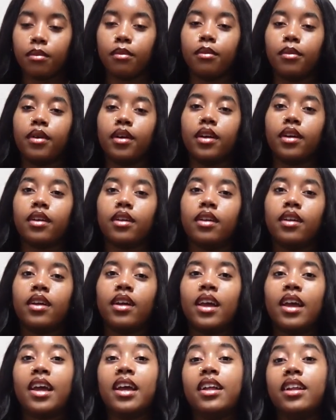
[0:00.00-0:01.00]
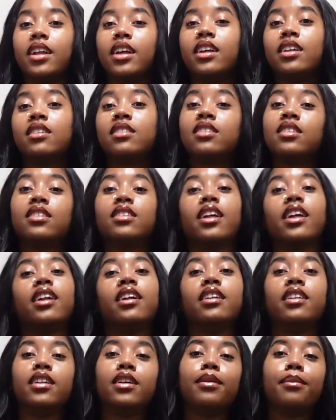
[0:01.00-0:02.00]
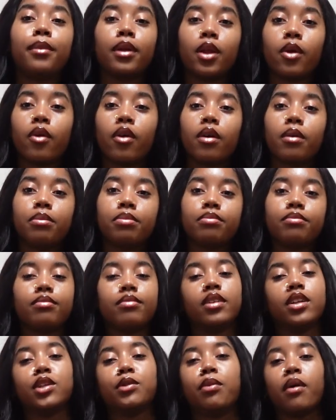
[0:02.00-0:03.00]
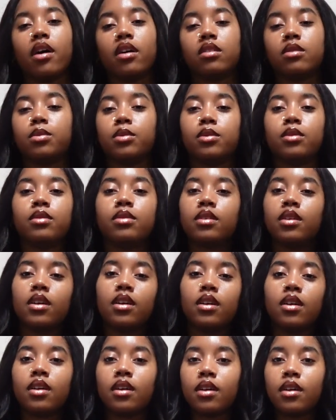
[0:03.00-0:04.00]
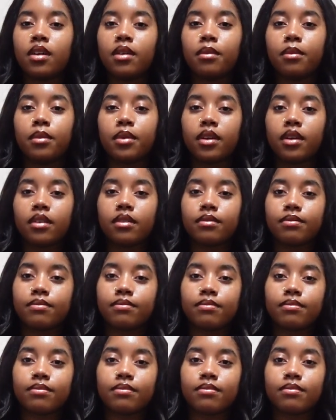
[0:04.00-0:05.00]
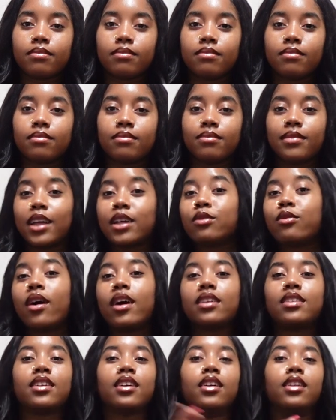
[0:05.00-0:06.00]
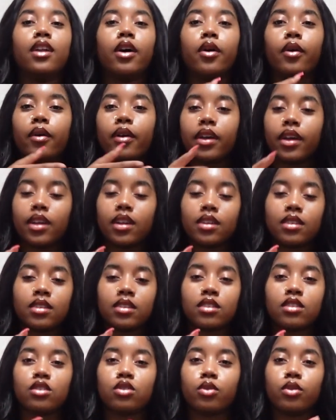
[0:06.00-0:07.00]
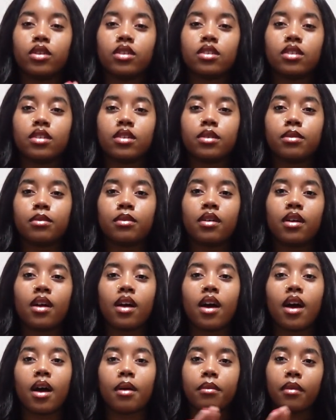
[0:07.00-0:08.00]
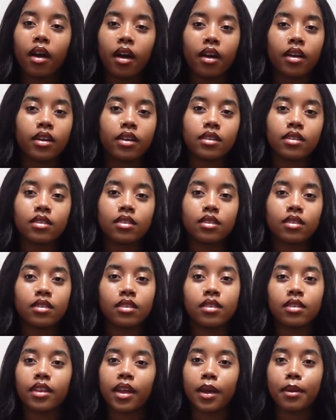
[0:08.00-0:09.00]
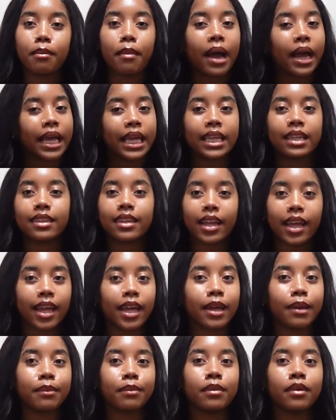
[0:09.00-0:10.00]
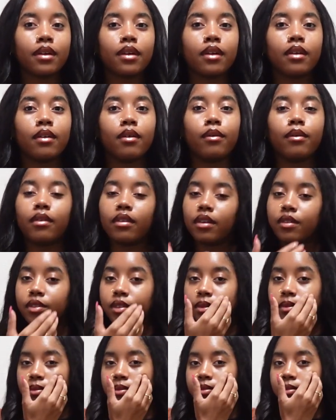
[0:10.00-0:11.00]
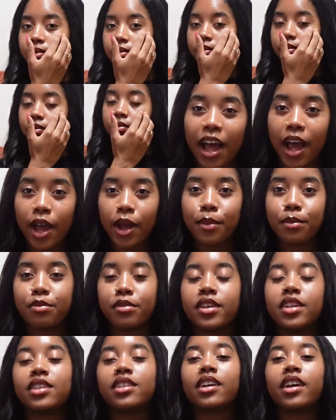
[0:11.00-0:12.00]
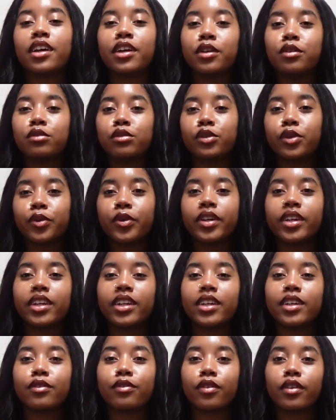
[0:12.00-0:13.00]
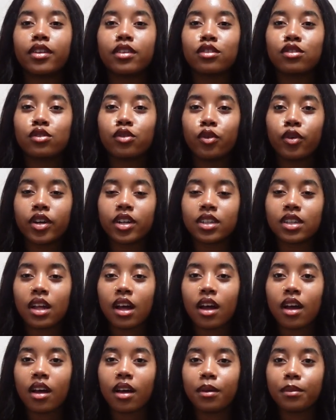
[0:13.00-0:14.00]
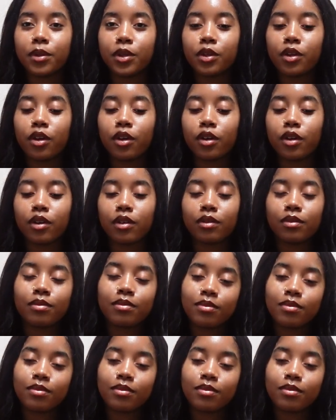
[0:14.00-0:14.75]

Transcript: But in the instance that it did blow up, it's possible. But that's why I said no ill intentions towards him. I'm not going to say Mikey's name, whatever. I appreciate you tuning in for this story time, you know.